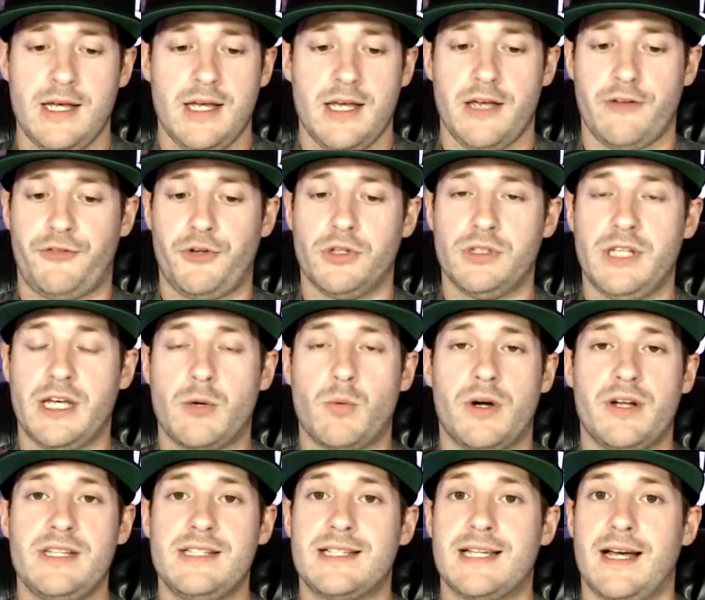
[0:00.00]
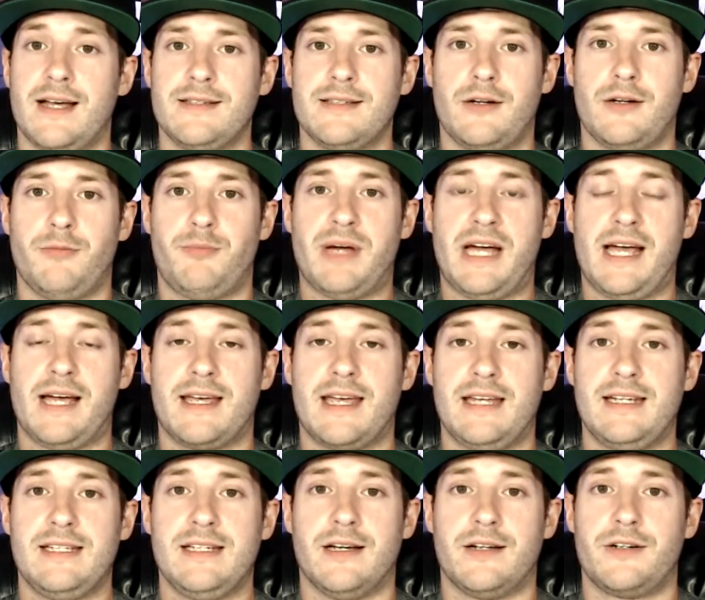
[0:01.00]
if you're like one of these guys that'll back
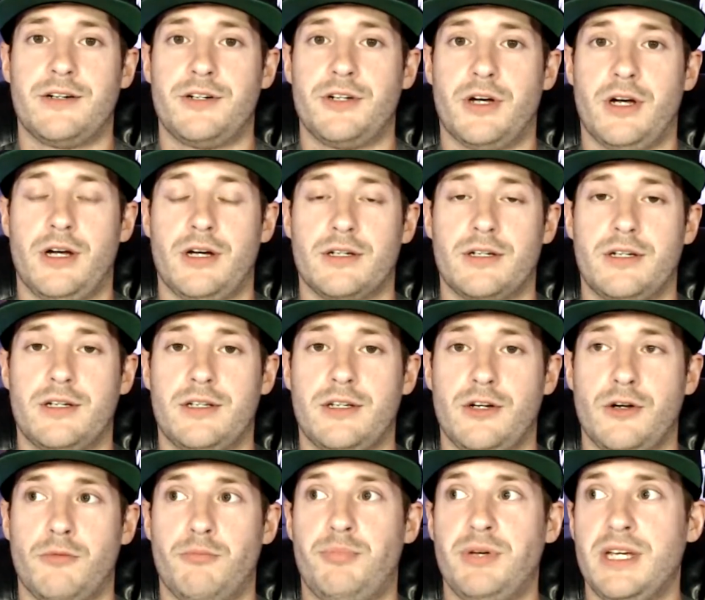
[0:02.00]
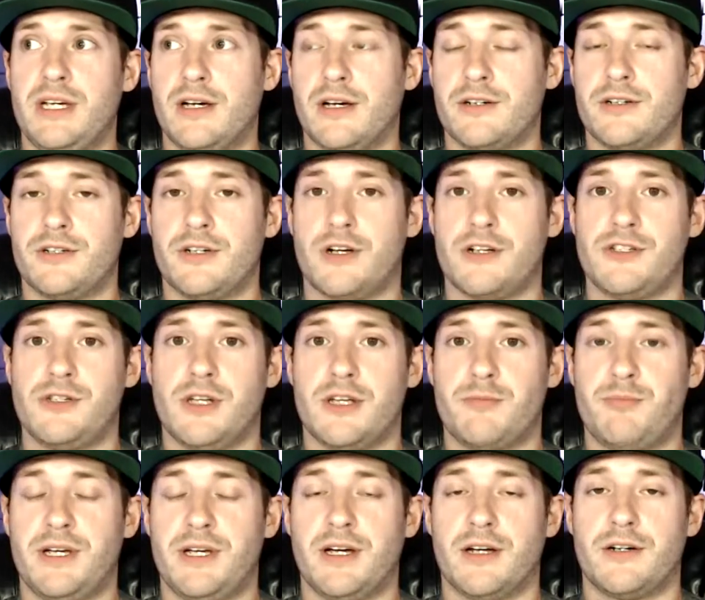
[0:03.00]
any underdog, big underdogs, you like
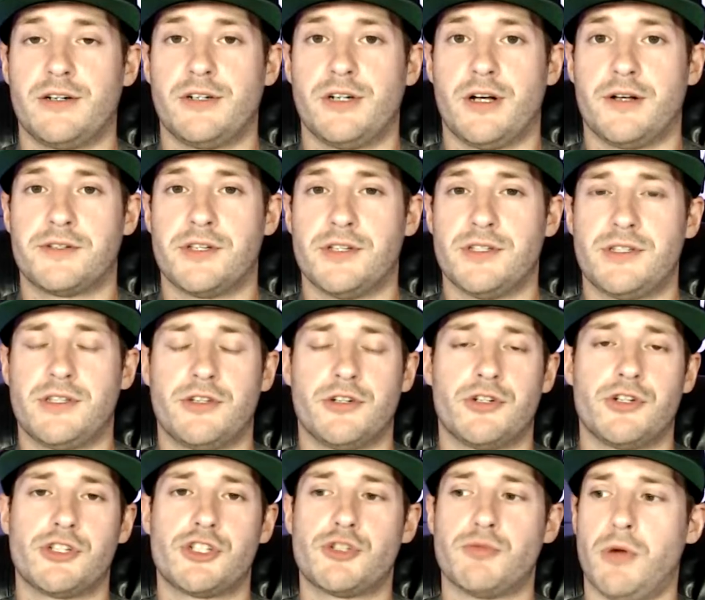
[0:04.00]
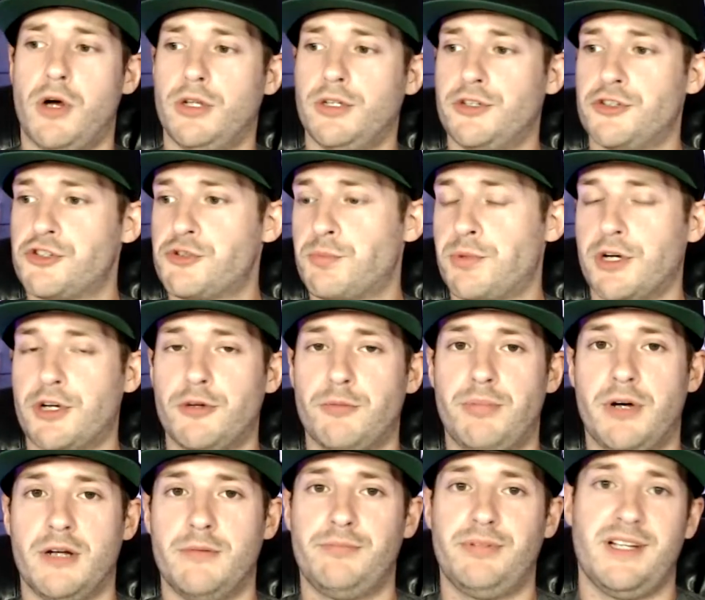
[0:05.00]
big underdogs because they're just small little sprinkle
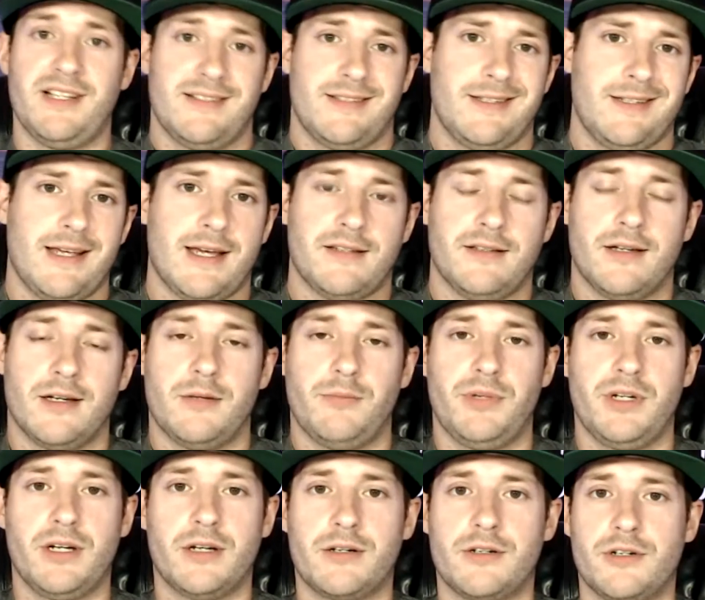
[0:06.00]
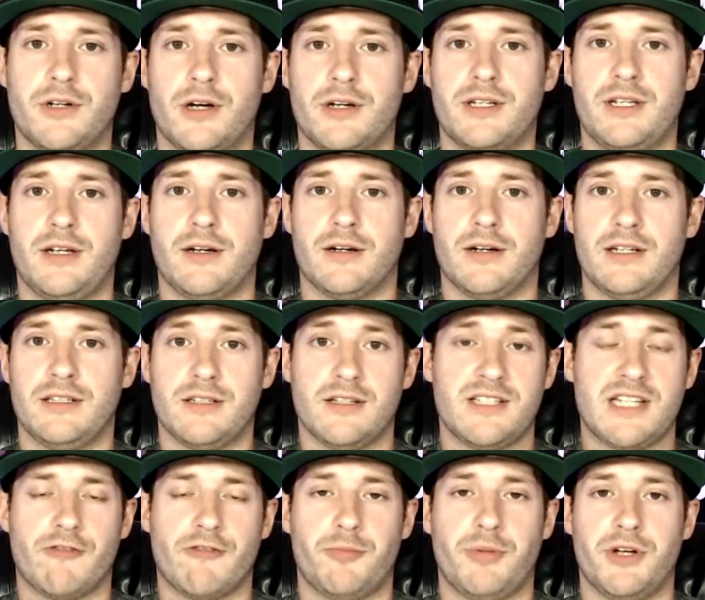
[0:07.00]
punt plays, then yeah, you got a big underdog here. And does he
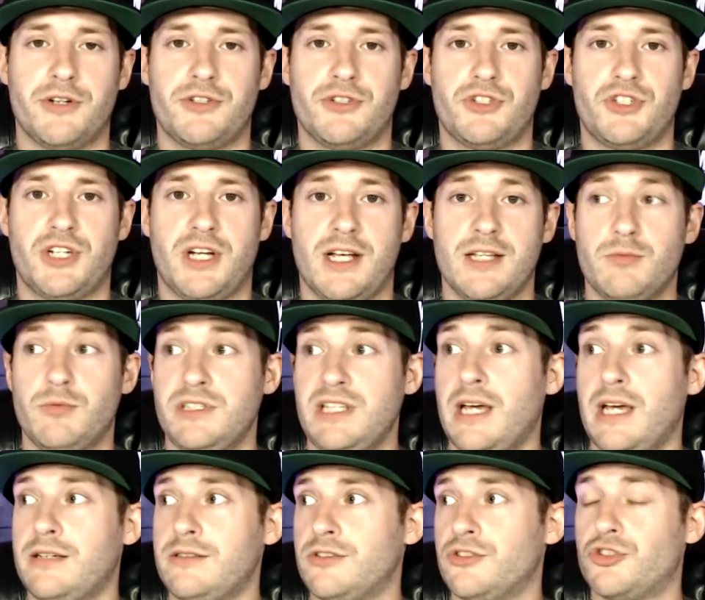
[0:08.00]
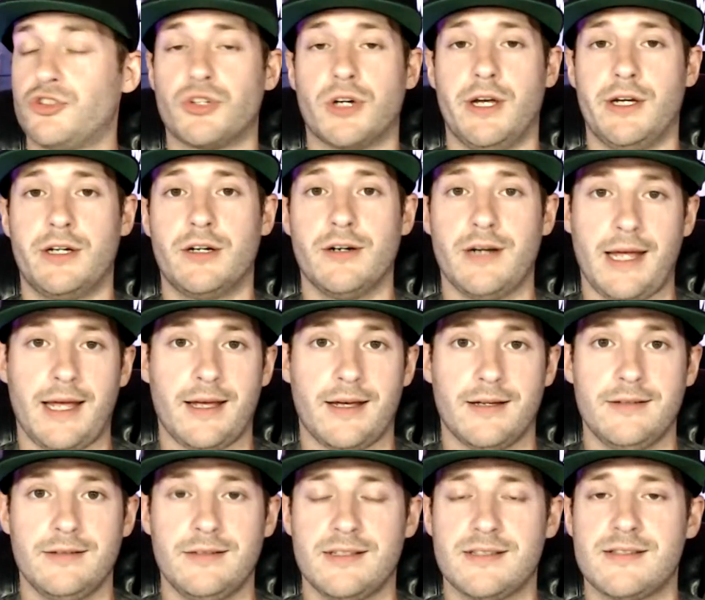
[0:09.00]
have a puncher's chance? But yeah, he's a striker,
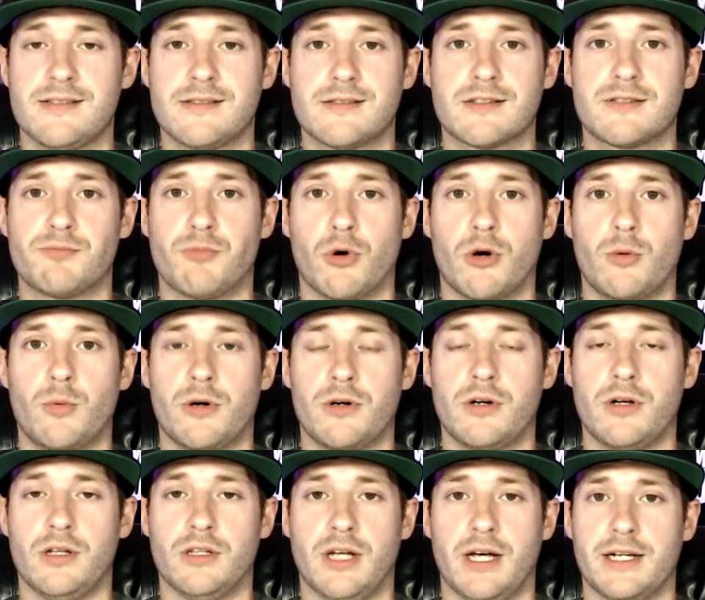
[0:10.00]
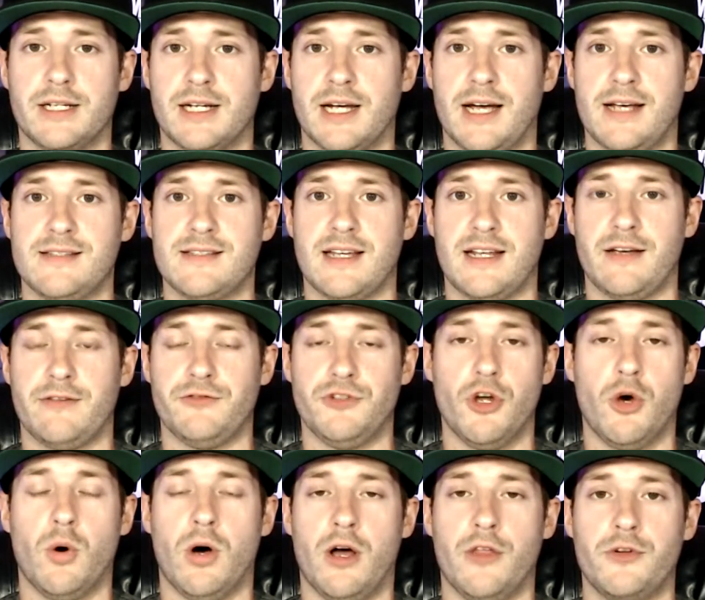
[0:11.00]
and this is a sport where a lot of guys that have
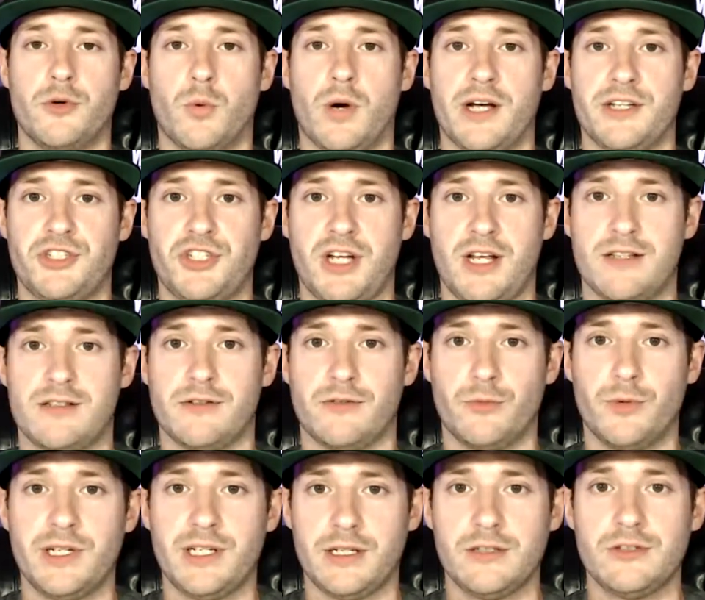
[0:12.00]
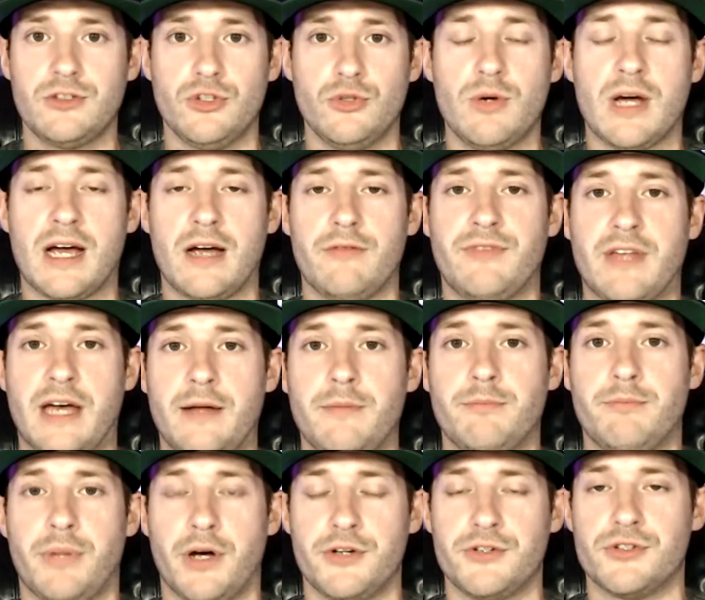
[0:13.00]
no otherwise chance of winning do have that
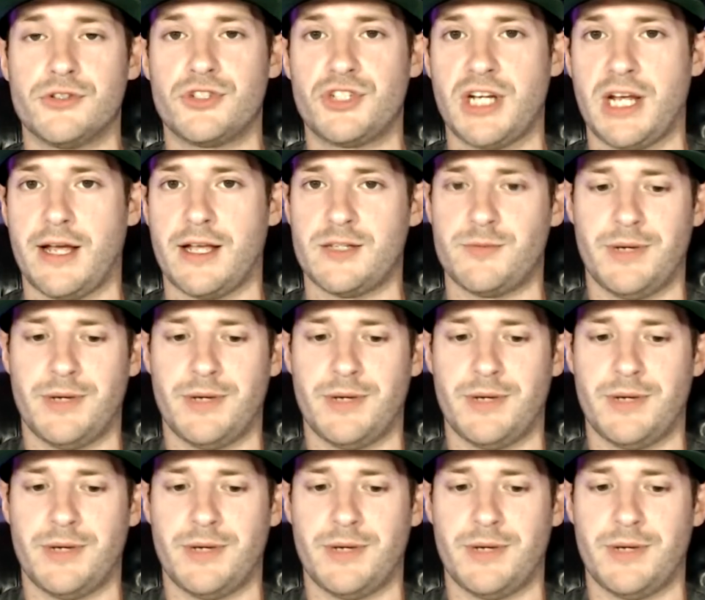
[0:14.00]
puncher's chance.